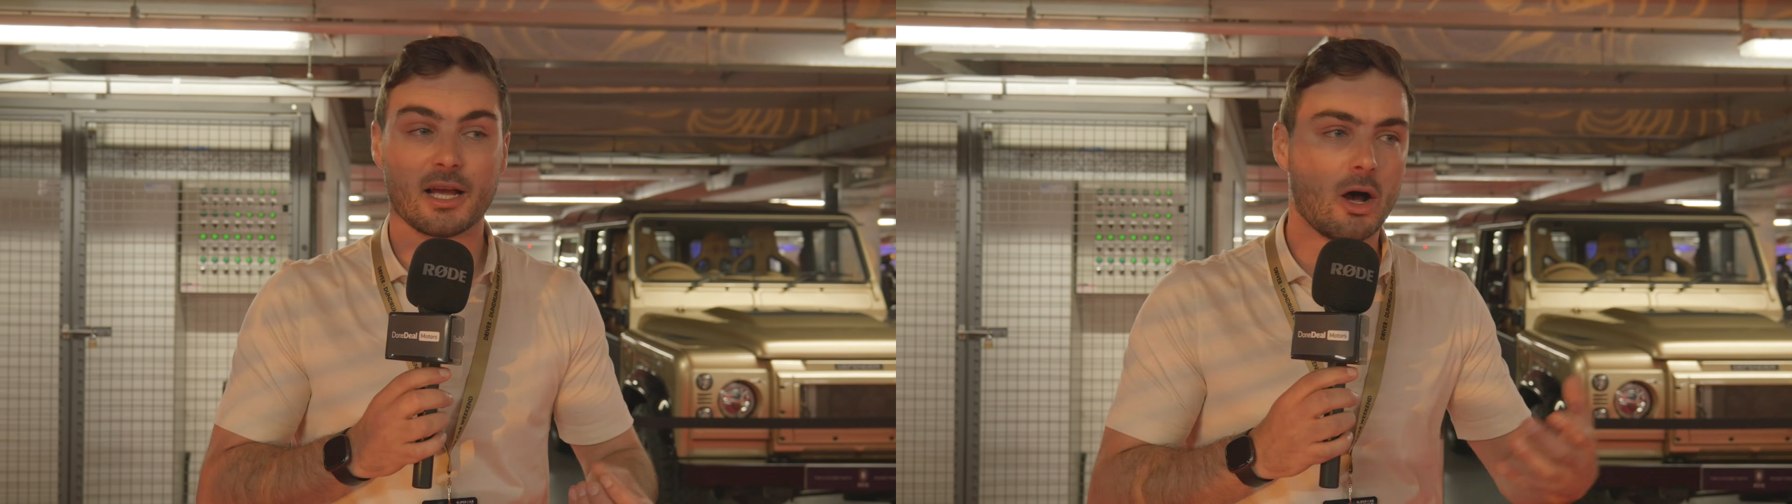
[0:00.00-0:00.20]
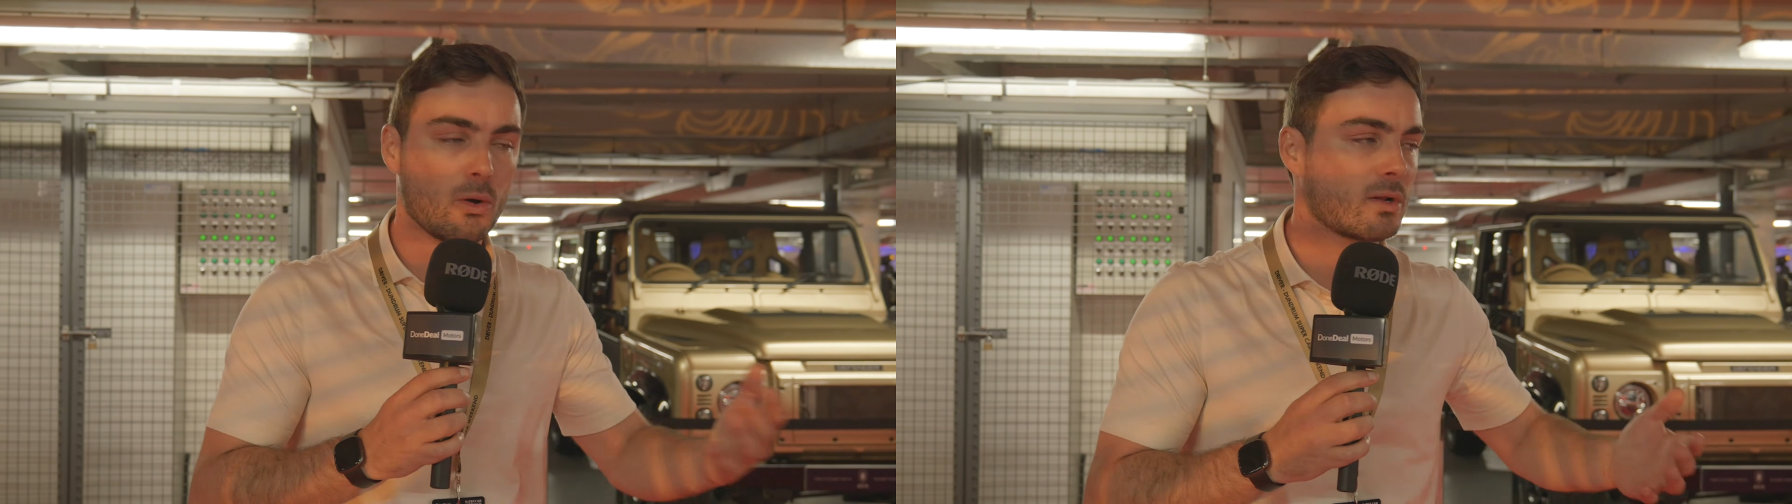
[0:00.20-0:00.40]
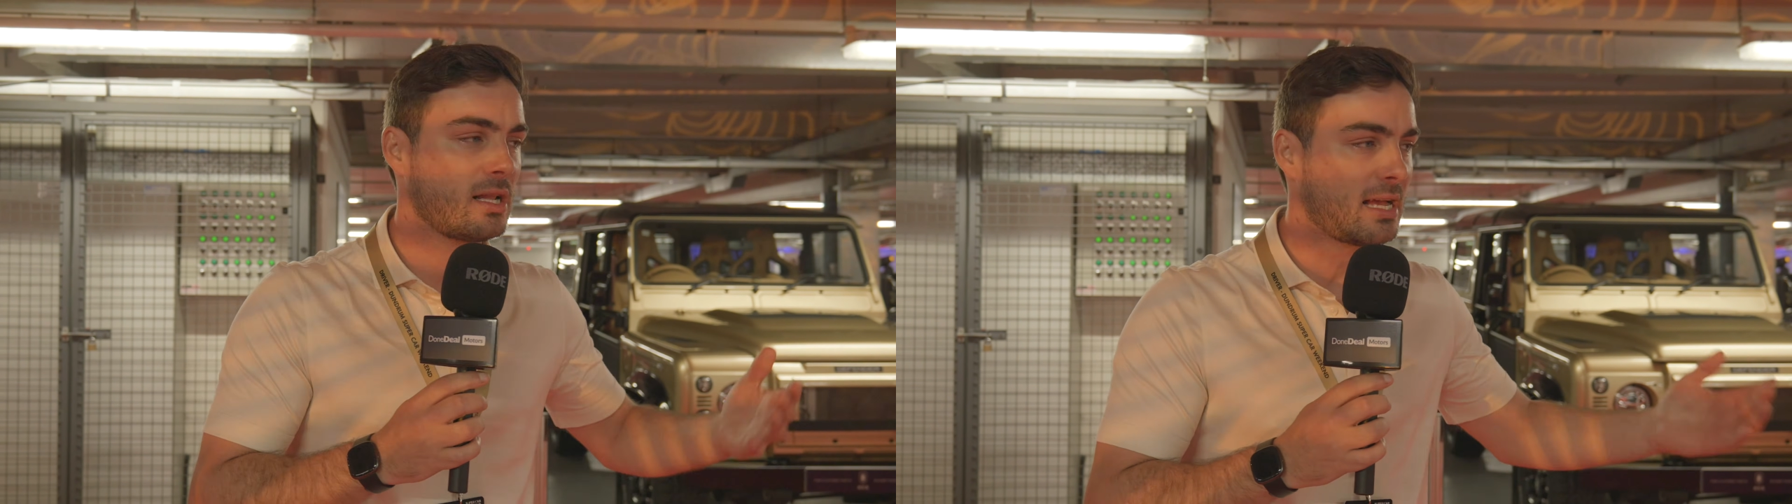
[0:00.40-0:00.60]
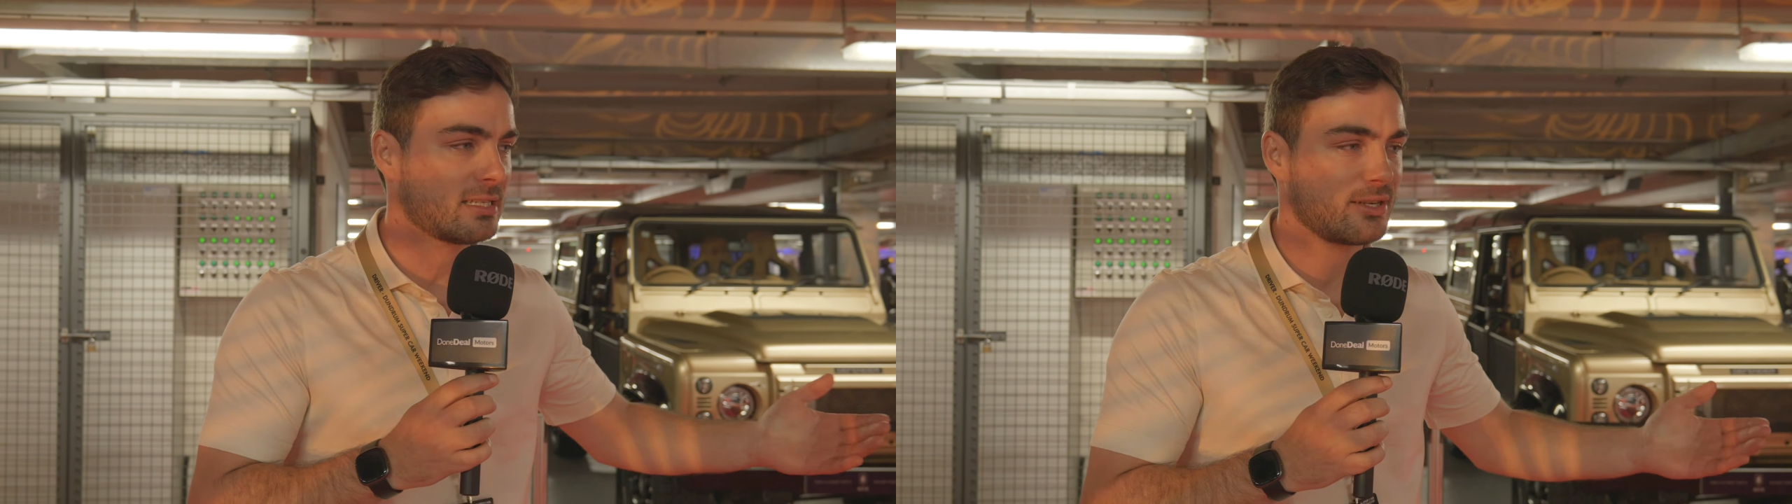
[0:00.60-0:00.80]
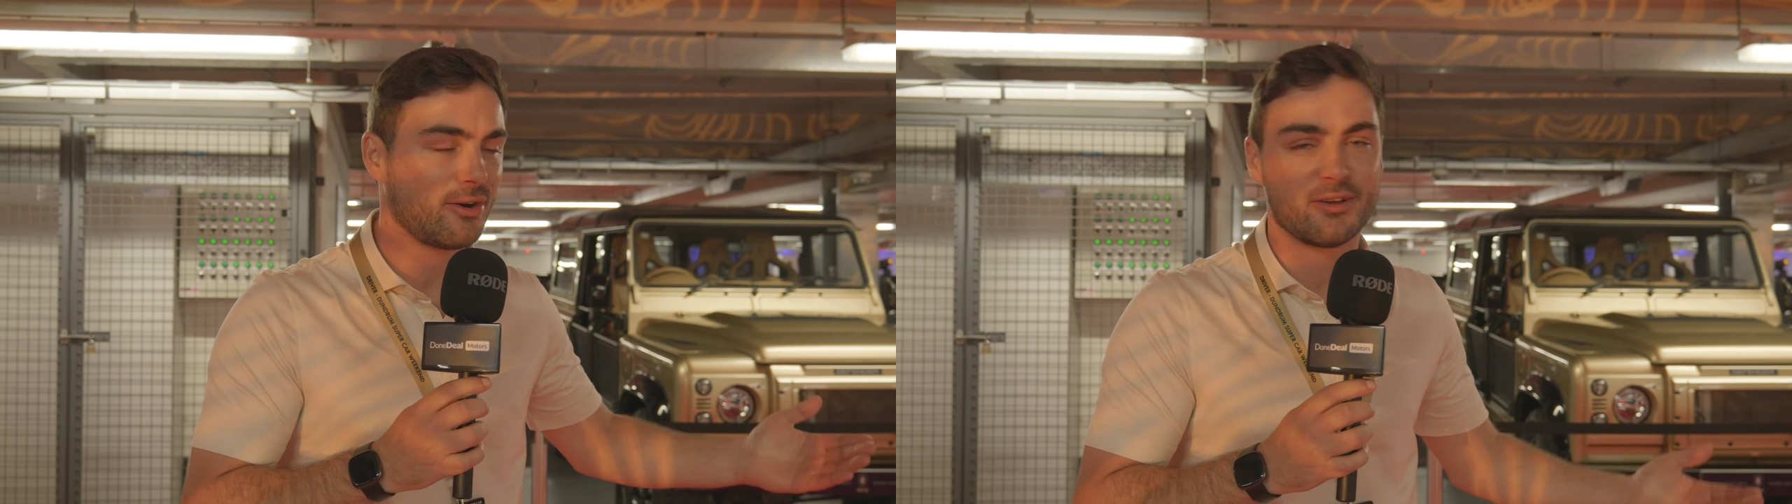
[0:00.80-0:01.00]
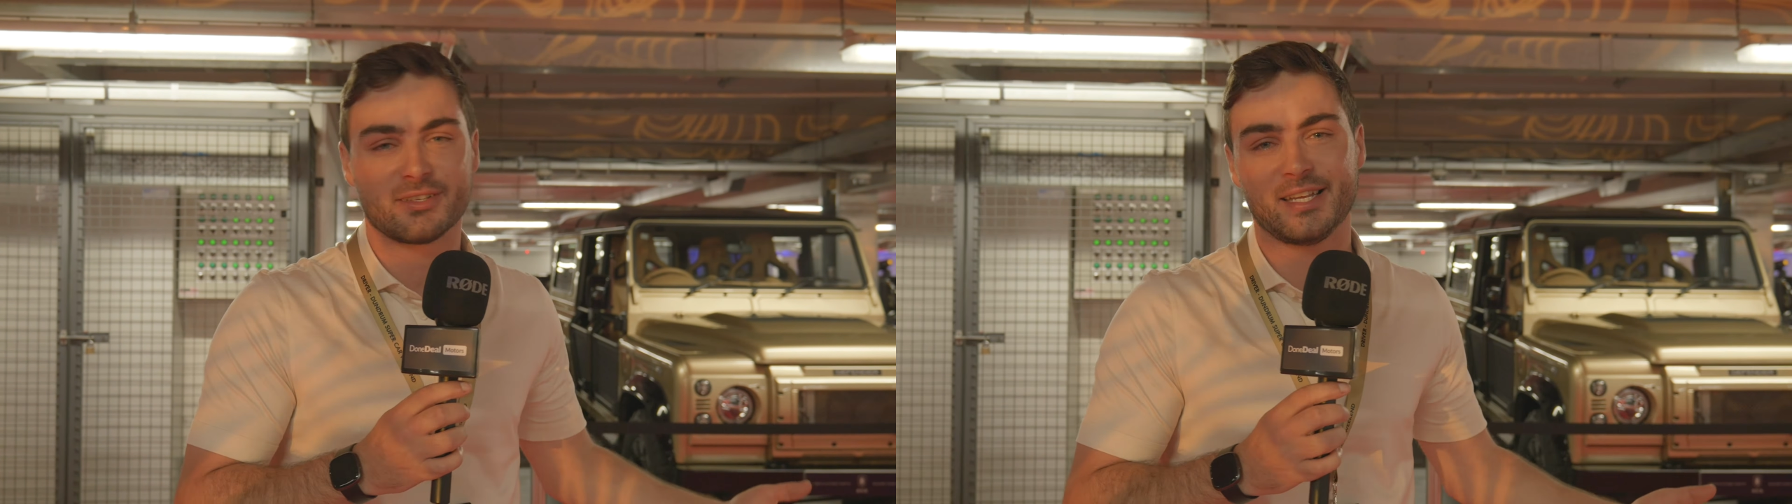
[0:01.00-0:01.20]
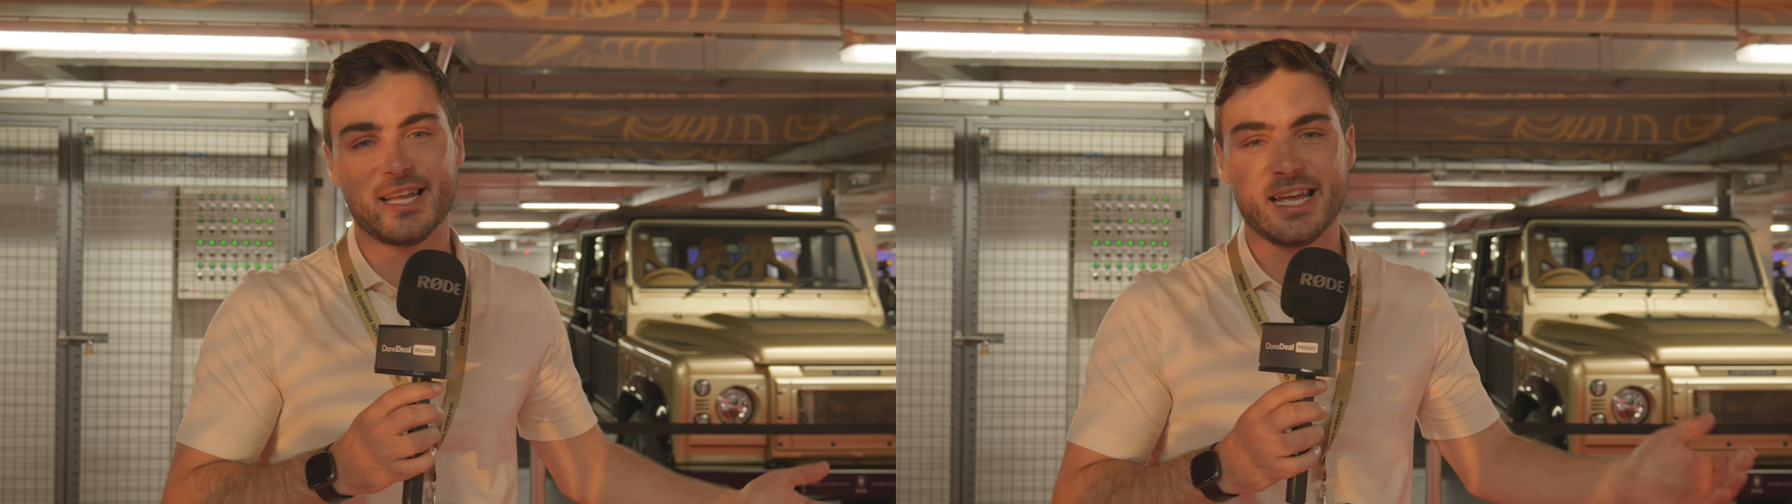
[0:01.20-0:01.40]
old classic cars